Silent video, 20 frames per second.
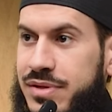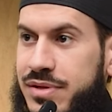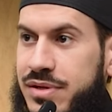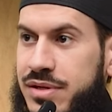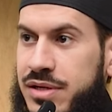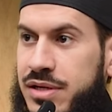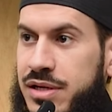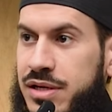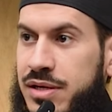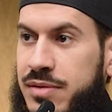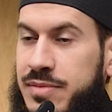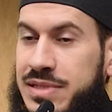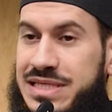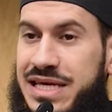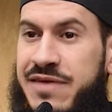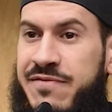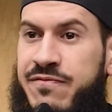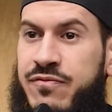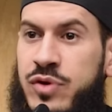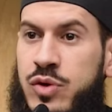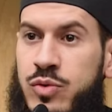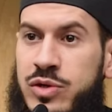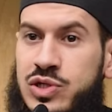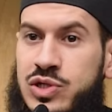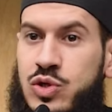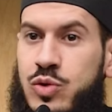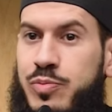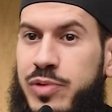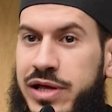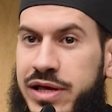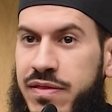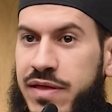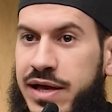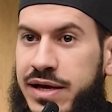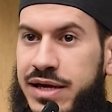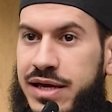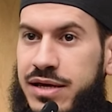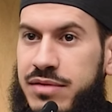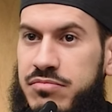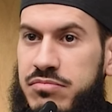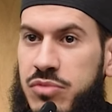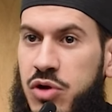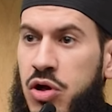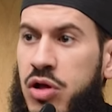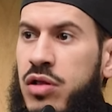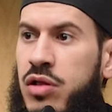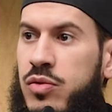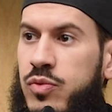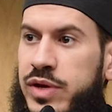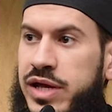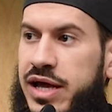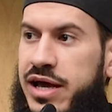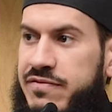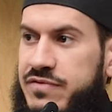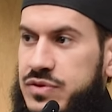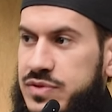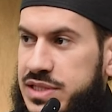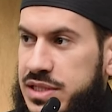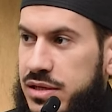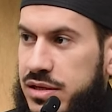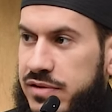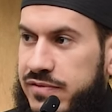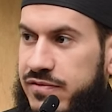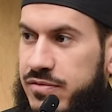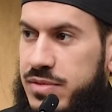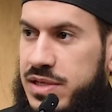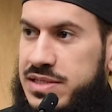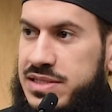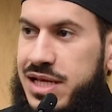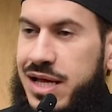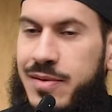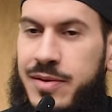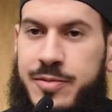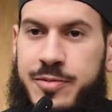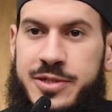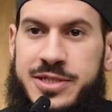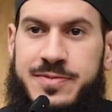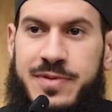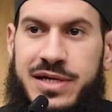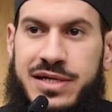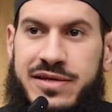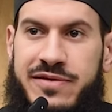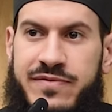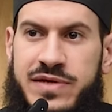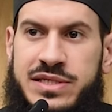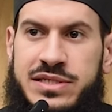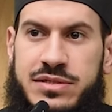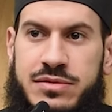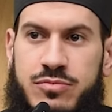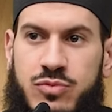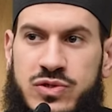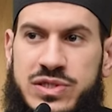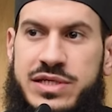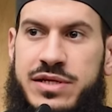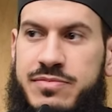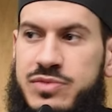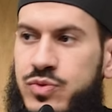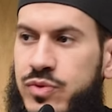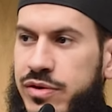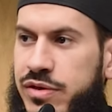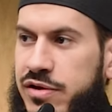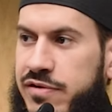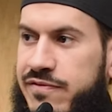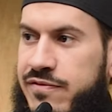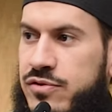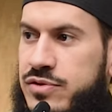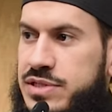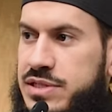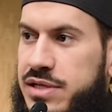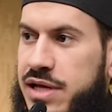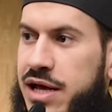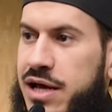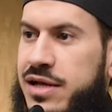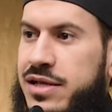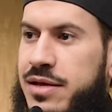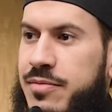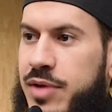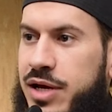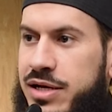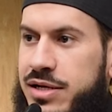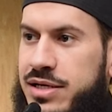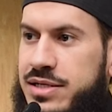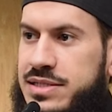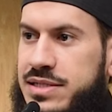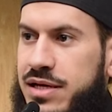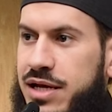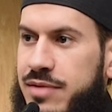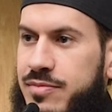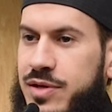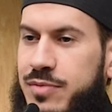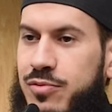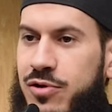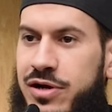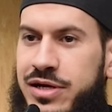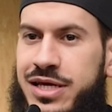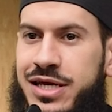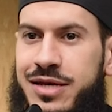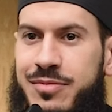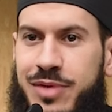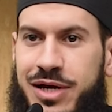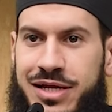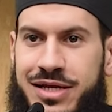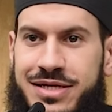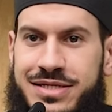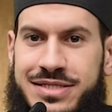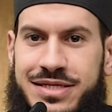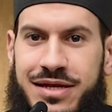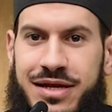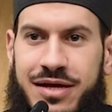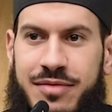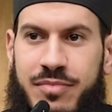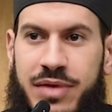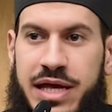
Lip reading: Because if we were to play that game, all we have to say from the Islamic perspective is Muslims were there first, Adam alayhi salam, Ibrahim alayhi salam,